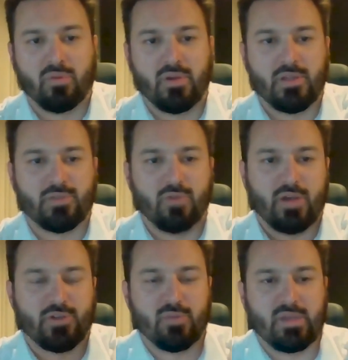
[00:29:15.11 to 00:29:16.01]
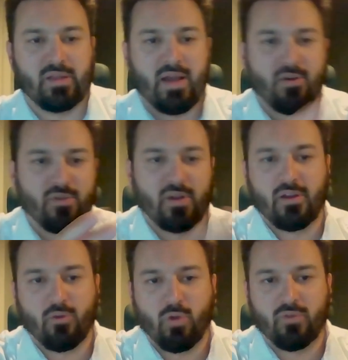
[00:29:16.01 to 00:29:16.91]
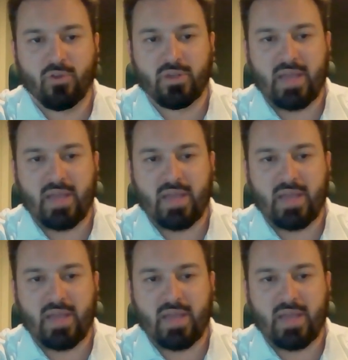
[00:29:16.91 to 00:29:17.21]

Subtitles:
bleach will actually be lighter than an equivalent